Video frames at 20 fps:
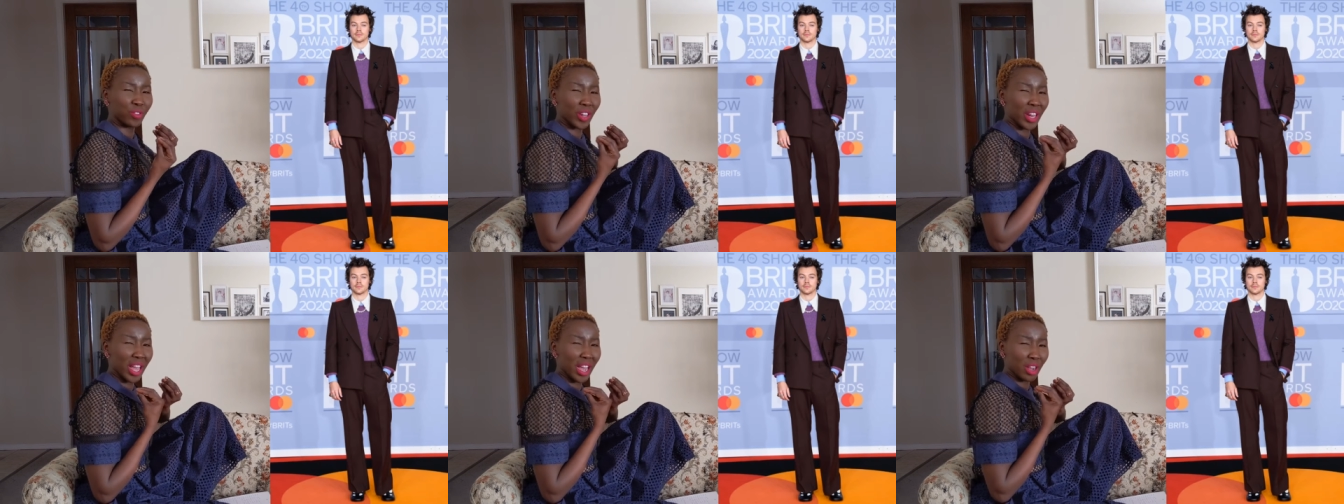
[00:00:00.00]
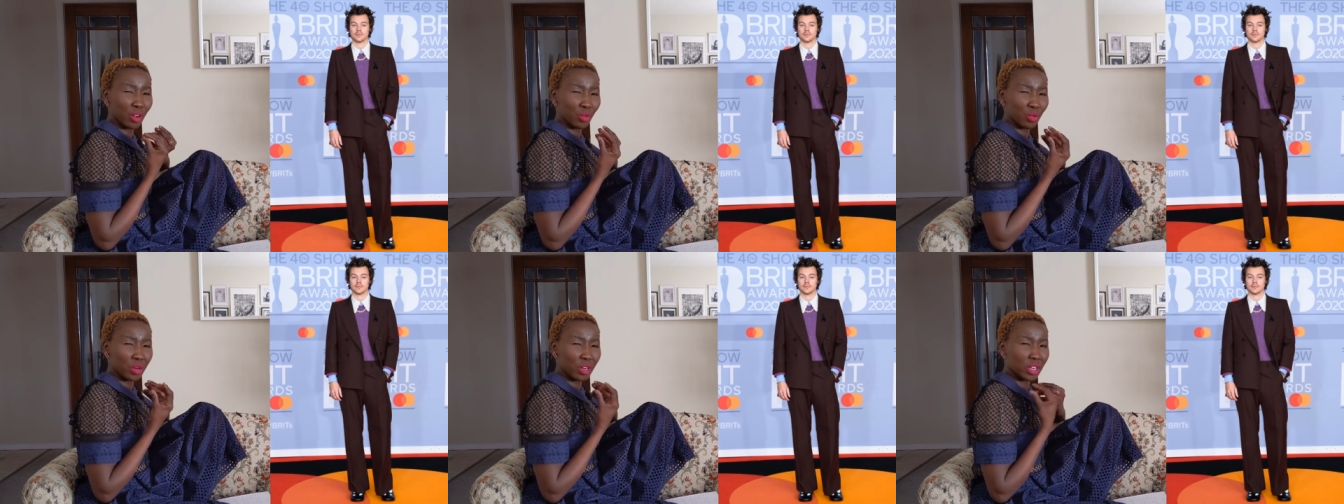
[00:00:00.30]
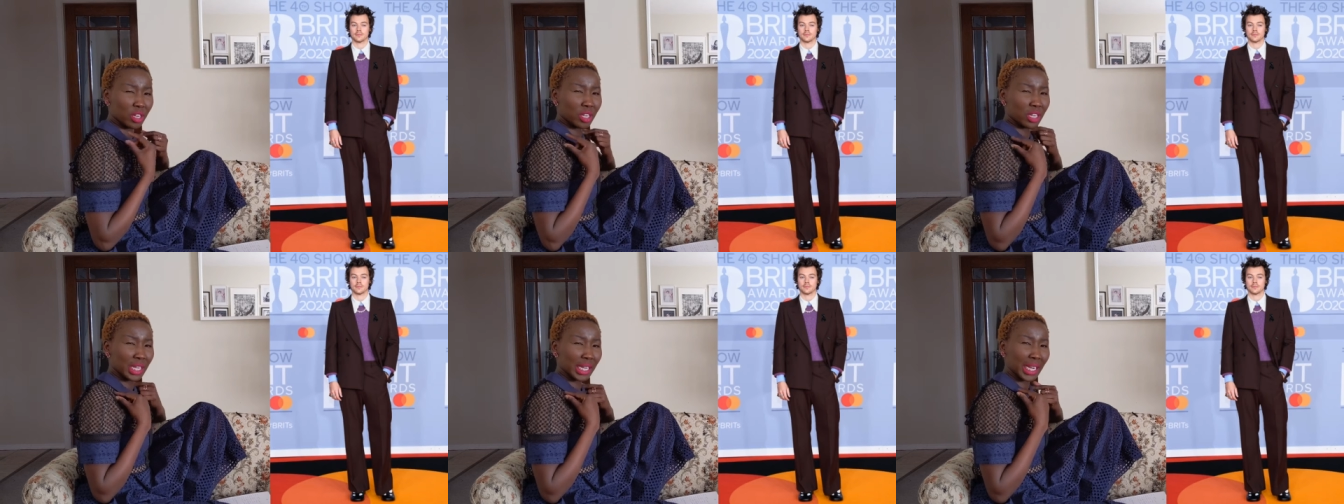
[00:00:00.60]

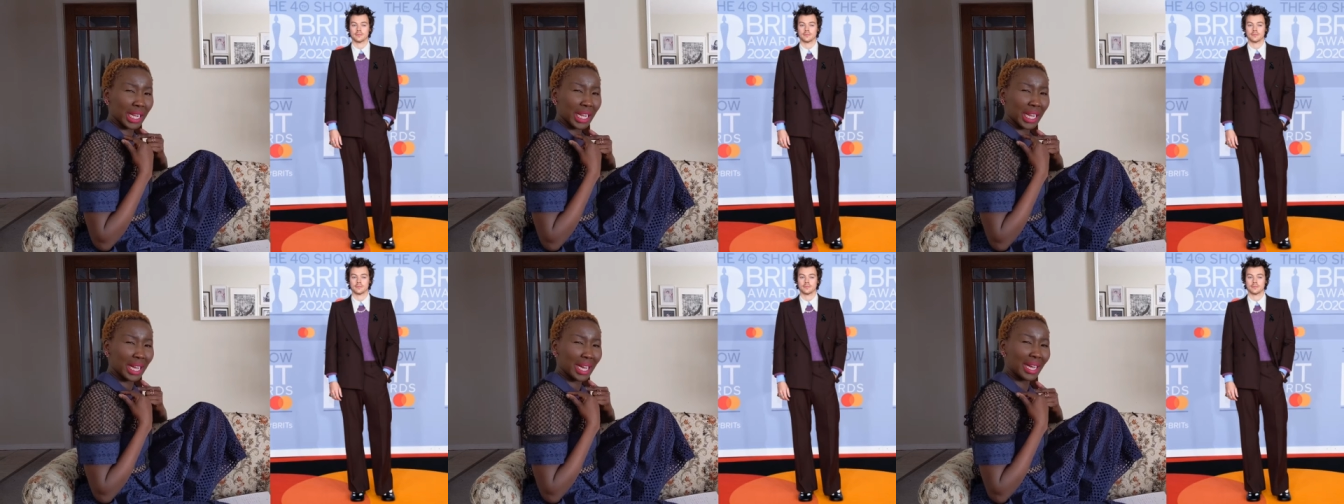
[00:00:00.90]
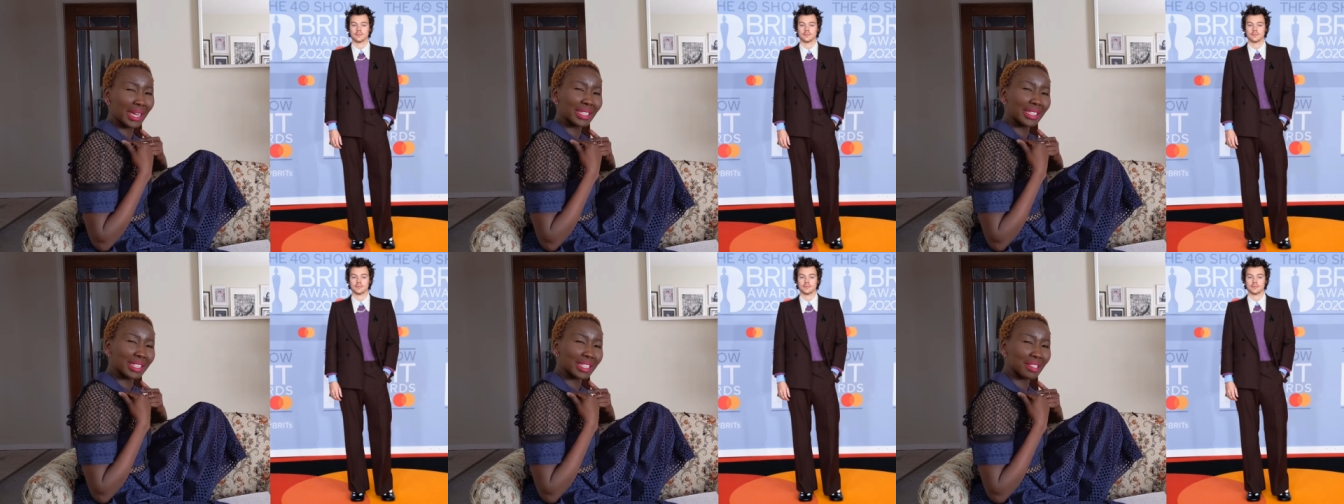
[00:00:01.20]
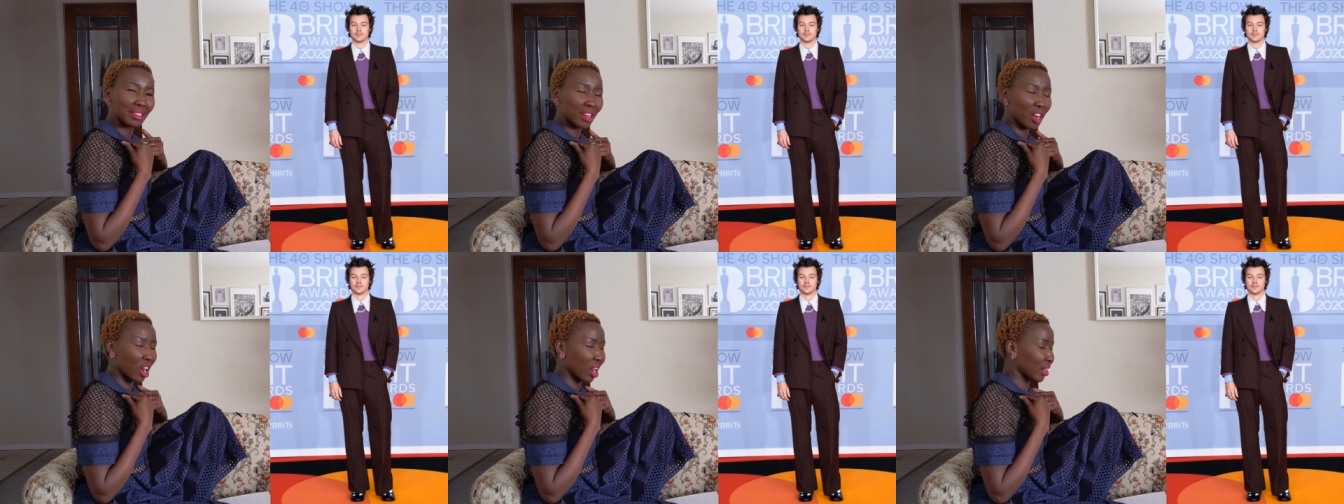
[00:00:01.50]
flower
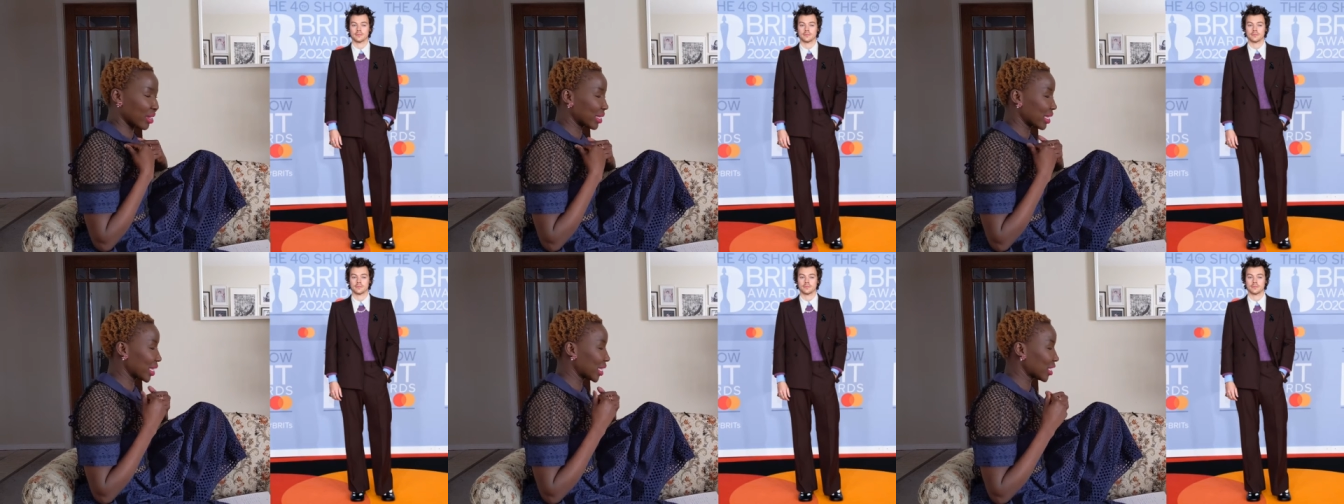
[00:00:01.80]
cut on